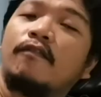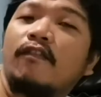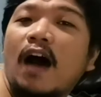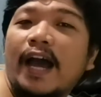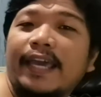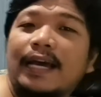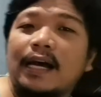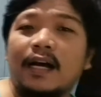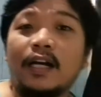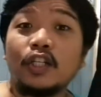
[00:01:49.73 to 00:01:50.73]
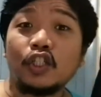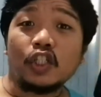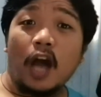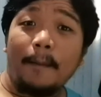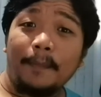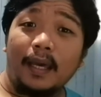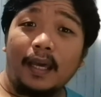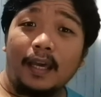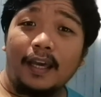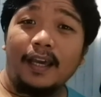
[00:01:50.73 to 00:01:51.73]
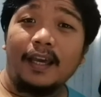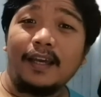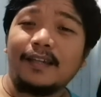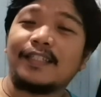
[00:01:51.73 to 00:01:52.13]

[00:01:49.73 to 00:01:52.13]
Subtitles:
via Shopee.